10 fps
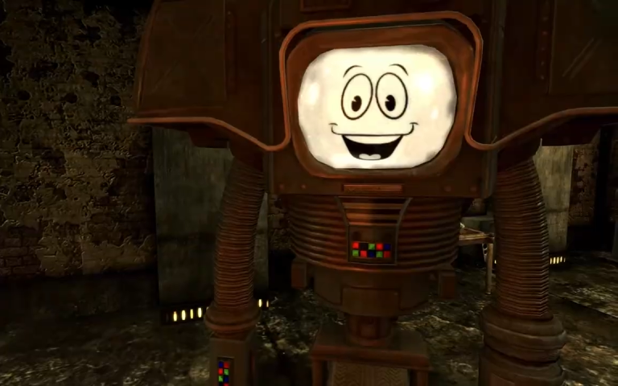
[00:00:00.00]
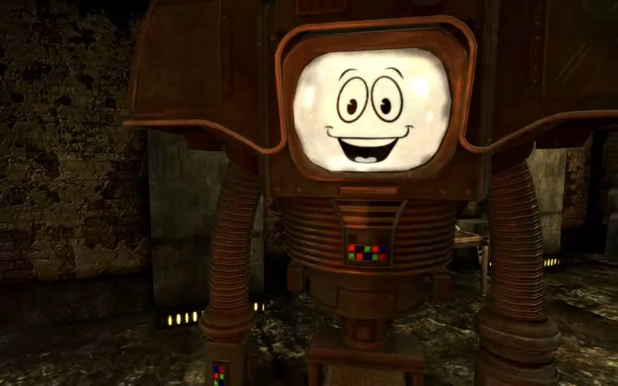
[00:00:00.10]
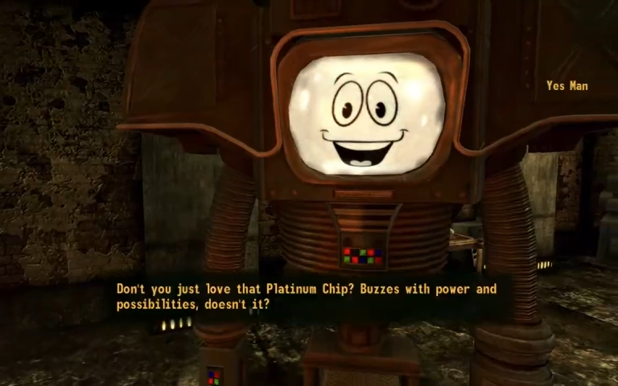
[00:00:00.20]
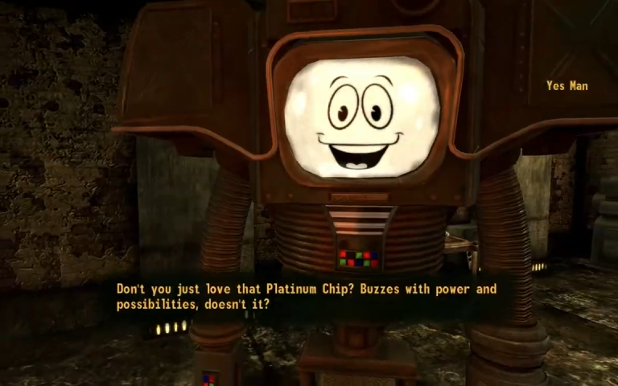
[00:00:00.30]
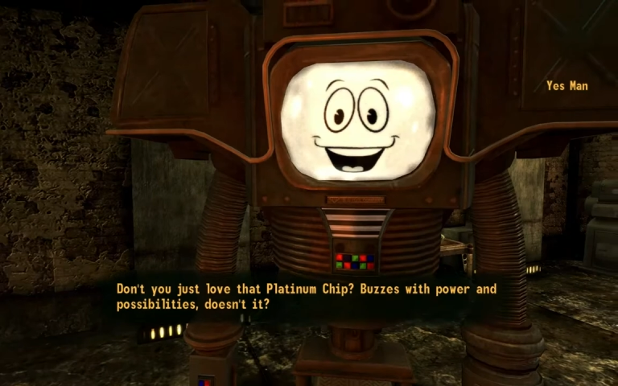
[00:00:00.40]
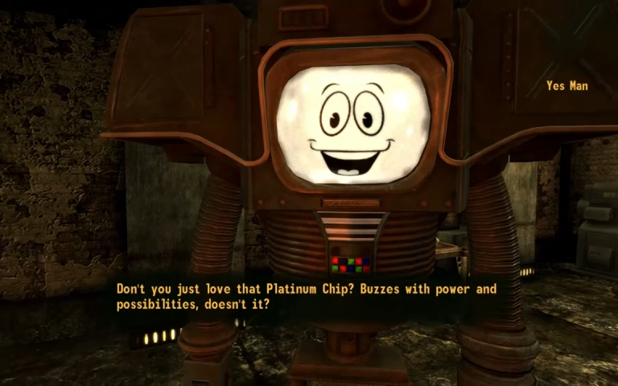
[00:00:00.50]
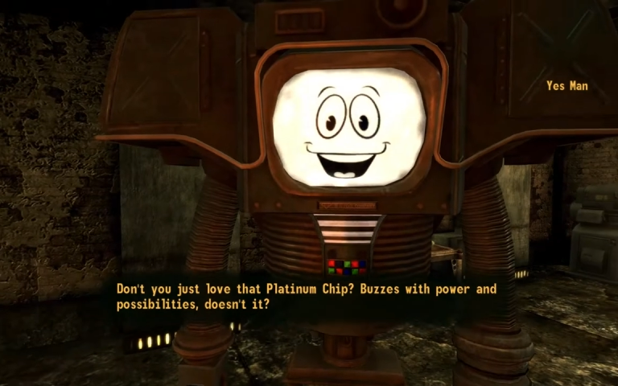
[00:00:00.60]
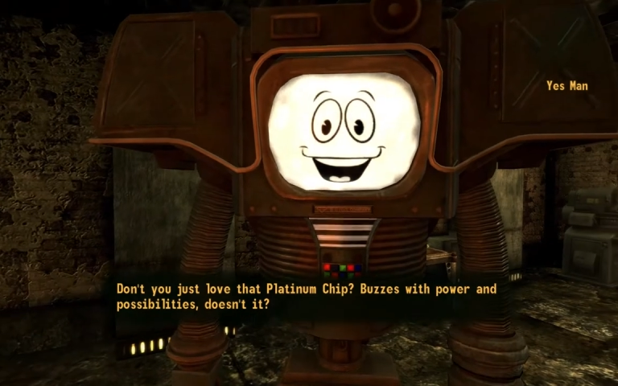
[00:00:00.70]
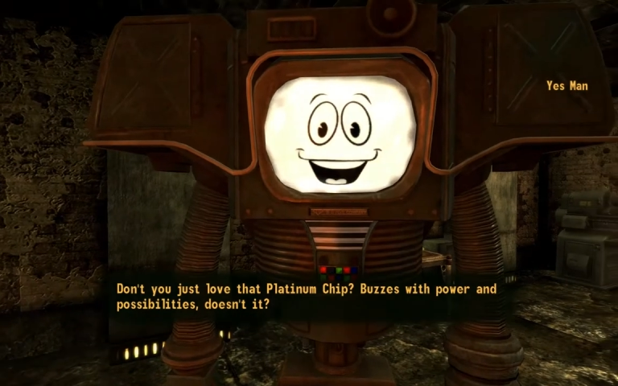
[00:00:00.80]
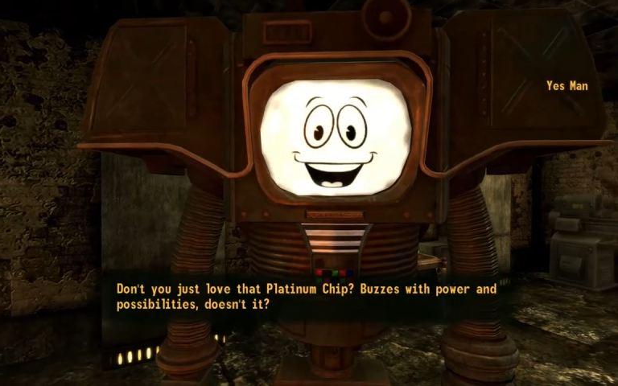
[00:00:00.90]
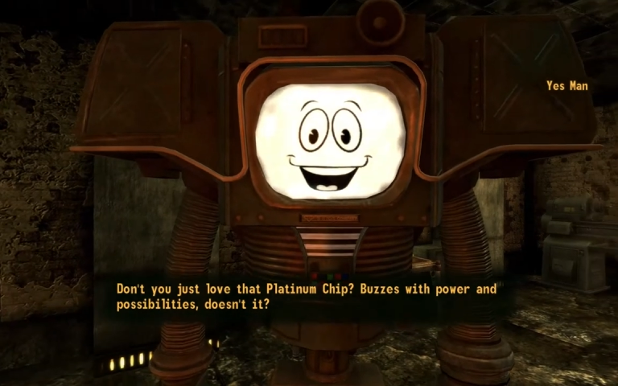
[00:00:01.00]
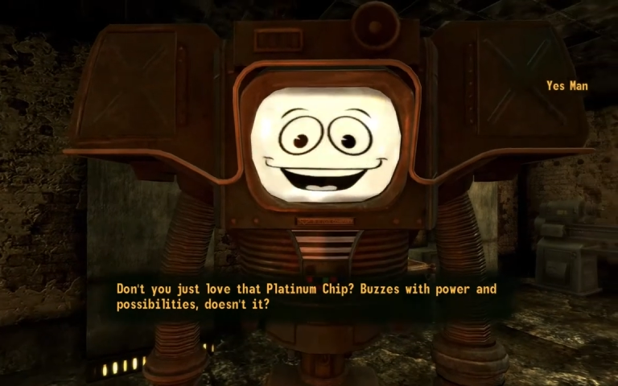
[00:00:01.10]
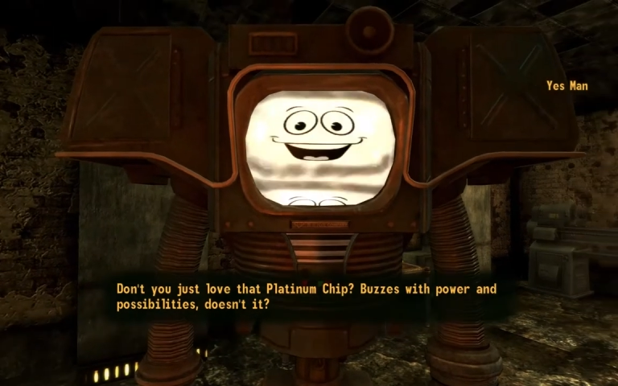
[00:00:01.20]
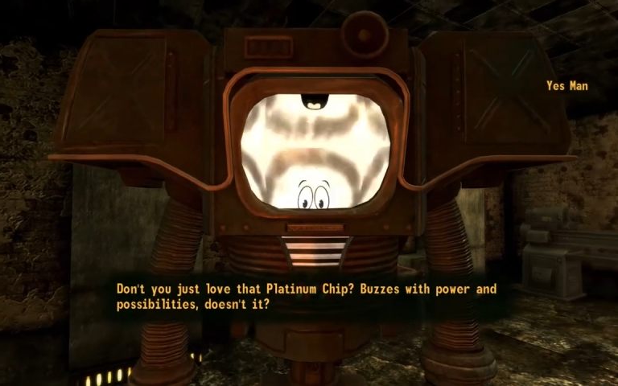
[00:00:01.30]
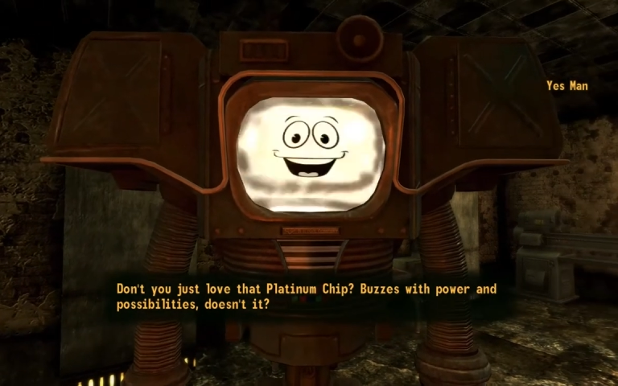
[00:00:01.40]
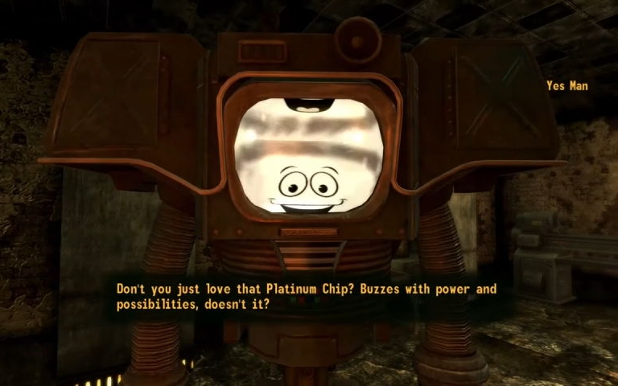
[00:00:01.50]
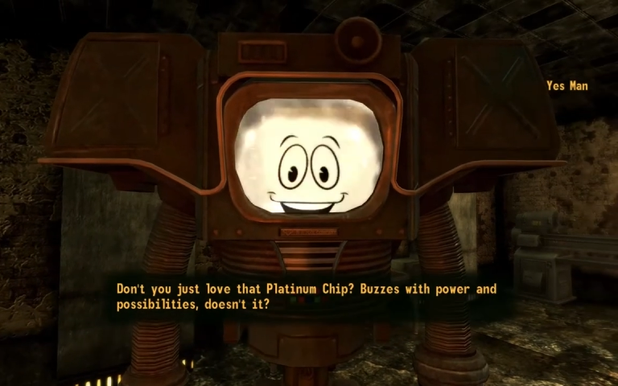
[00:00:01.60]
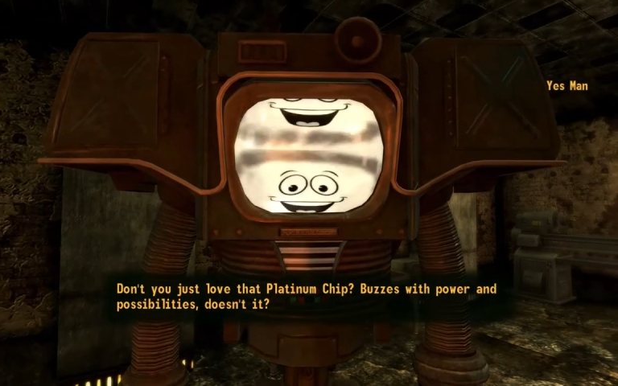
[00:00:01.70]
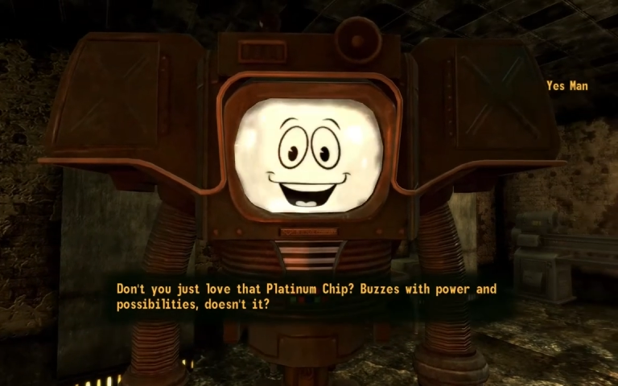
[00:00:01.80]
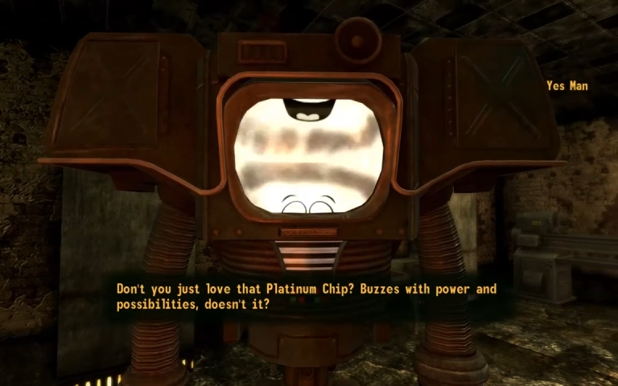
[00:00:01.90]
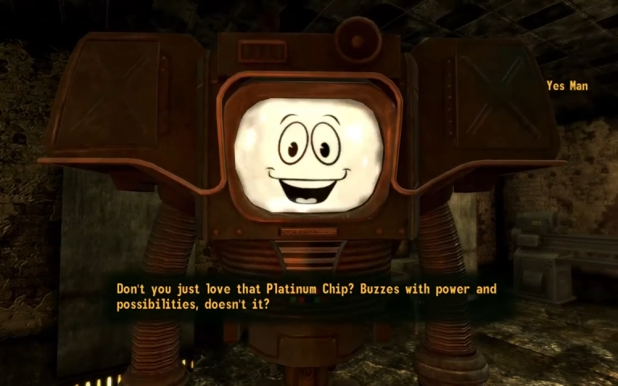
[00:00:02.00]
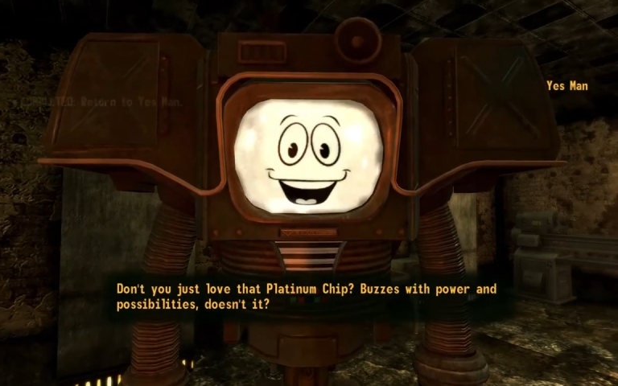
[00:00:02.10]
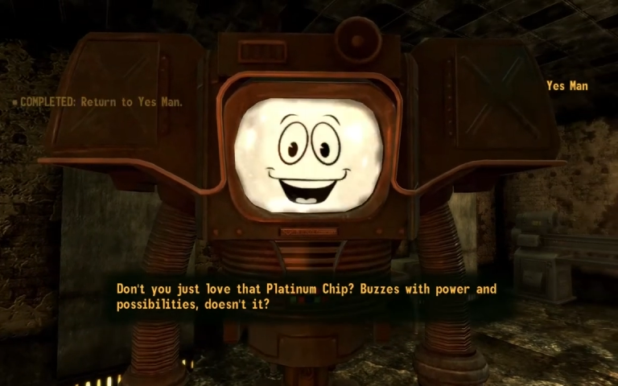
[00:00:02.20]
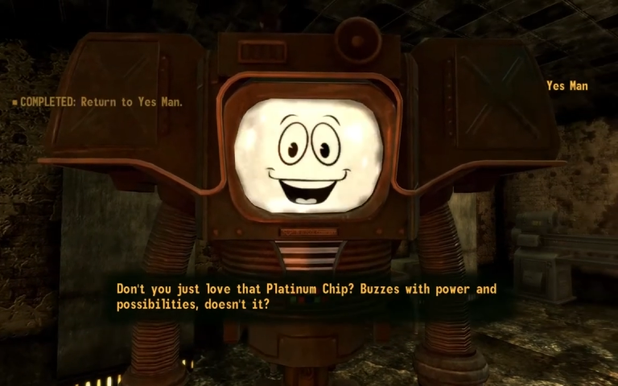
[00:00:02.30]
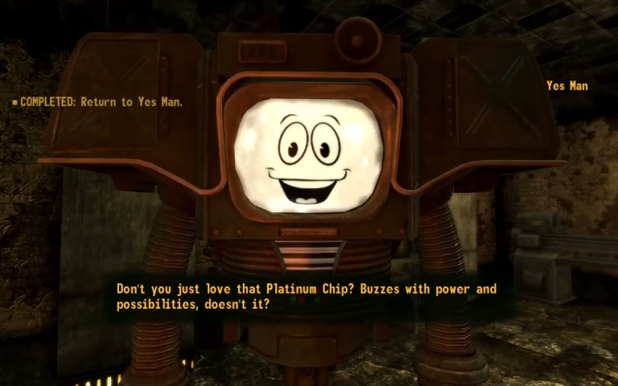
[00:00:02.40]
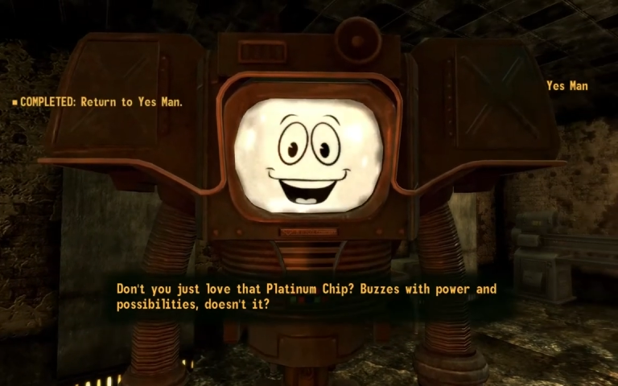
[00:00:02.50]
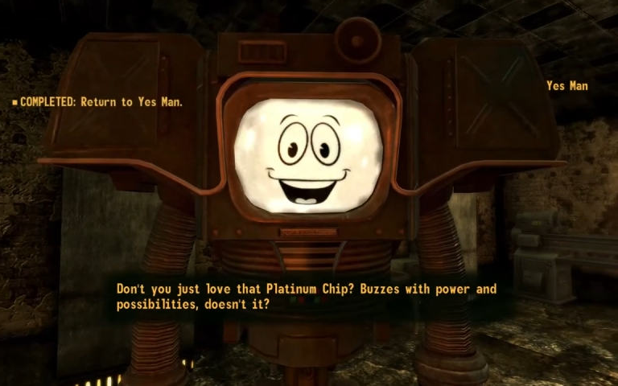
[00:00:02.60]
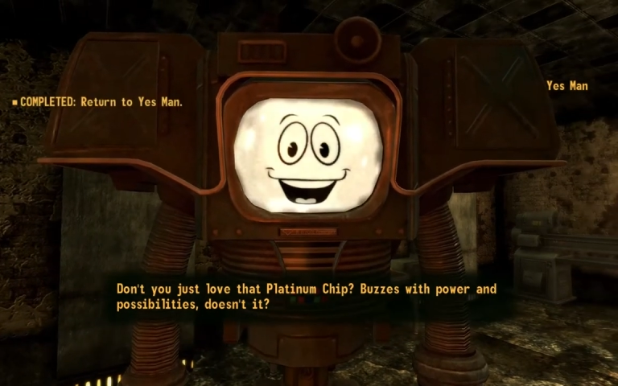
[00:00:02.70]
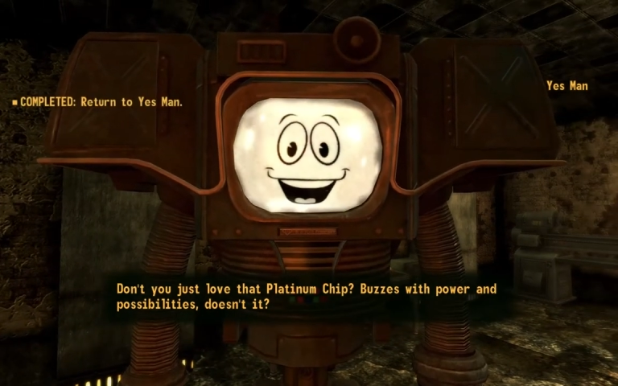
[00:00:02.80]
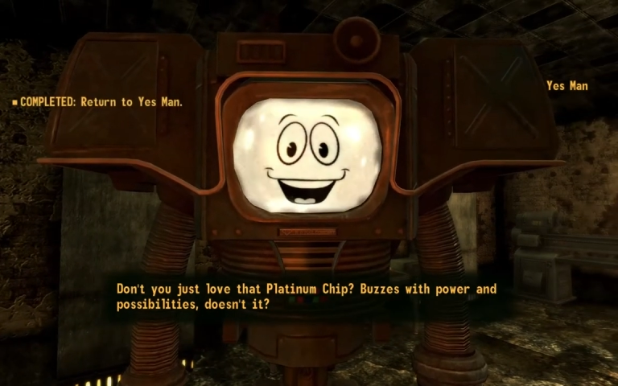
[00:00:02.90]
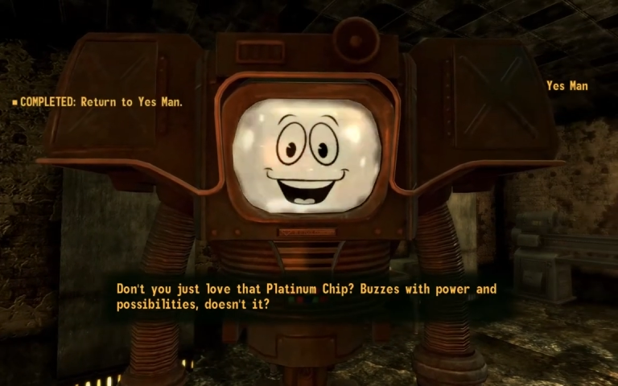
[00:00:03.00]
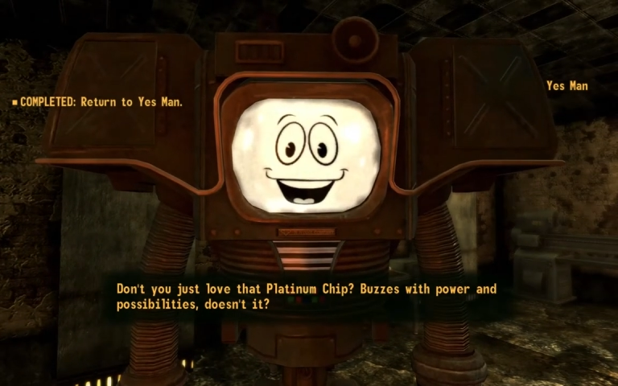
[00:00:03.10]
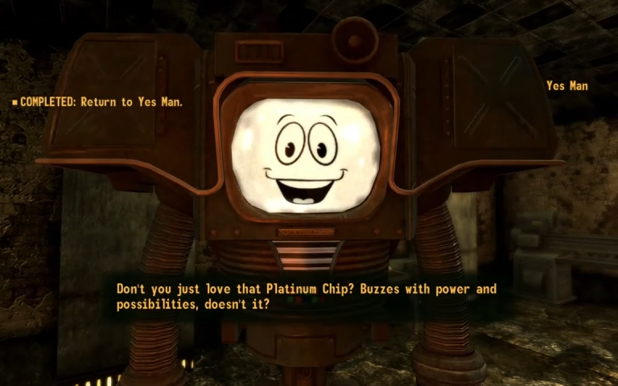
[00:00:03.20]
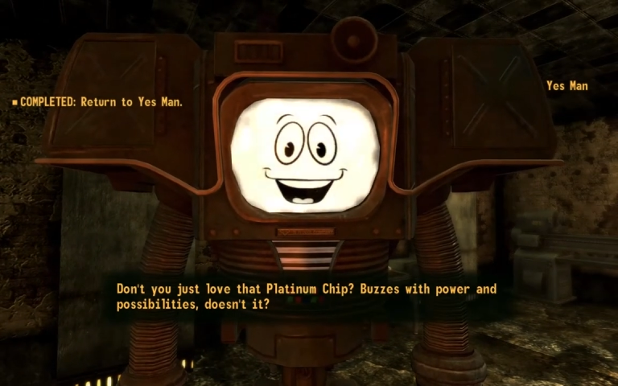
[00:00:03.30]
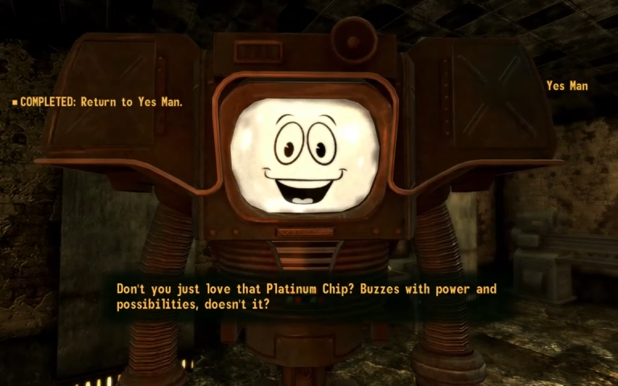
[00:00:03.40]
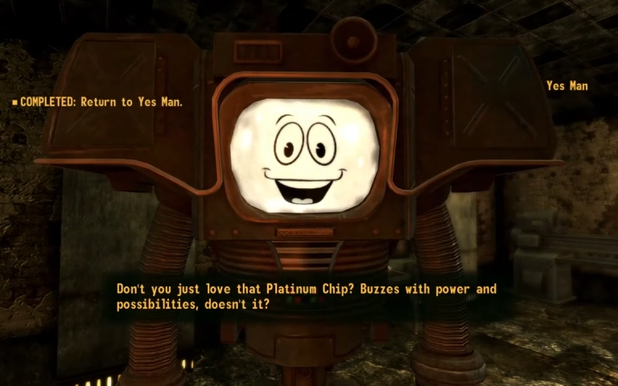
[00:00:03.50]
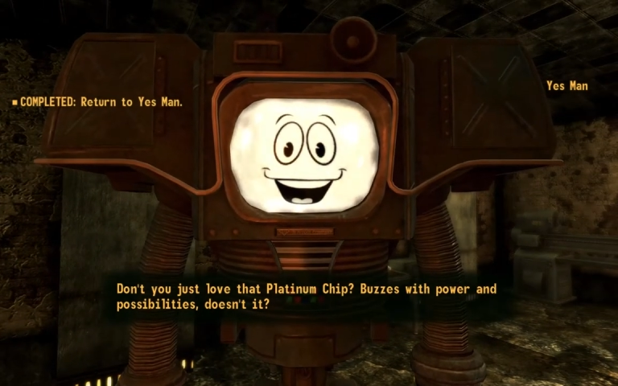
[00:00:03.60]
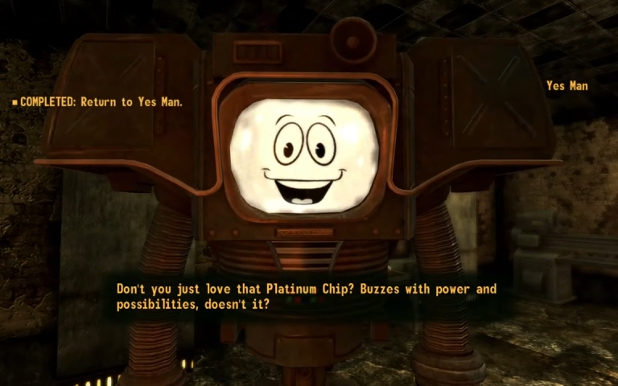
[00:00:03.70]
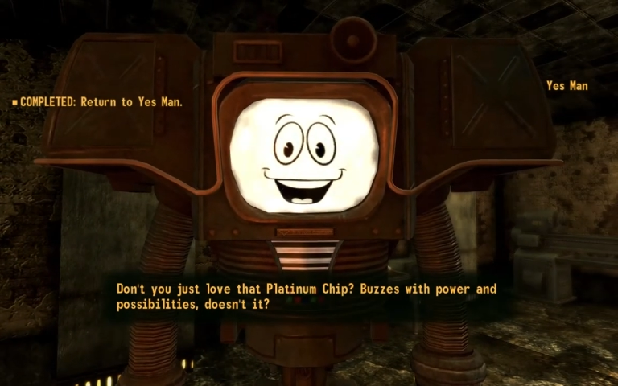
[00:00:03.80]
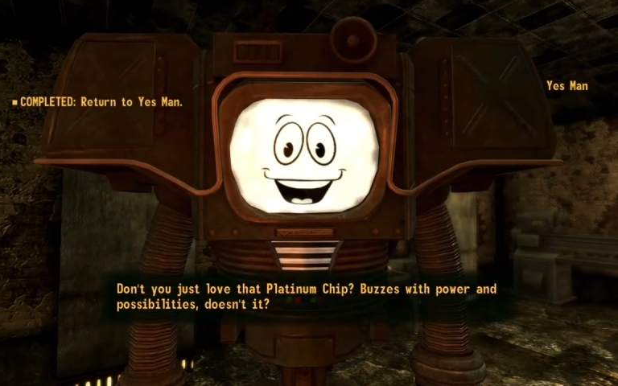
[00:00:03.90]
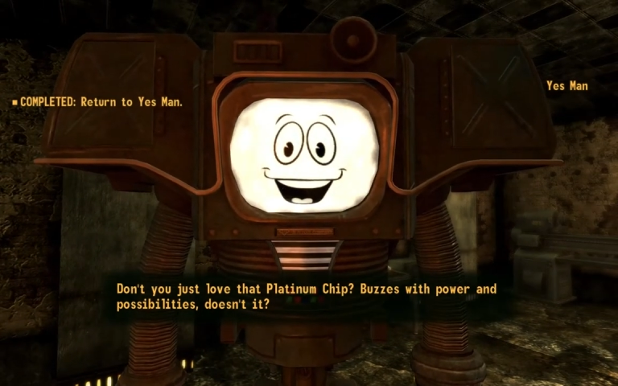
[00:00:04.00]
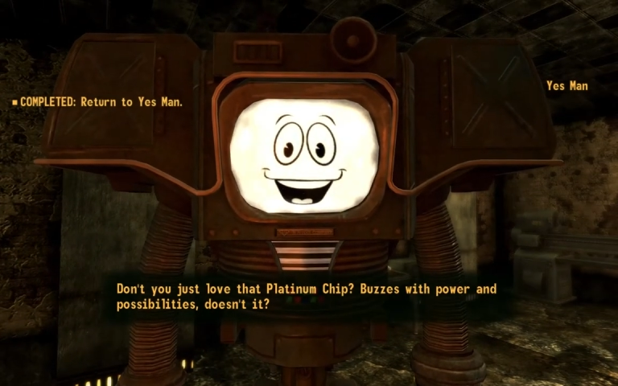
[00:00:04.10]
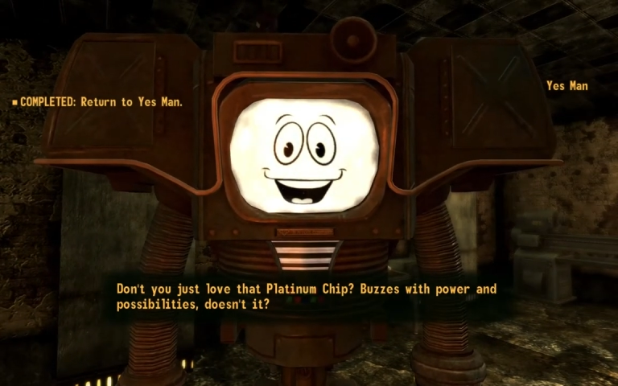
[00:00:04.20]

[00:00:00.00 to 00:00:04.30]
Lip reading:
[unreadable: no face in view]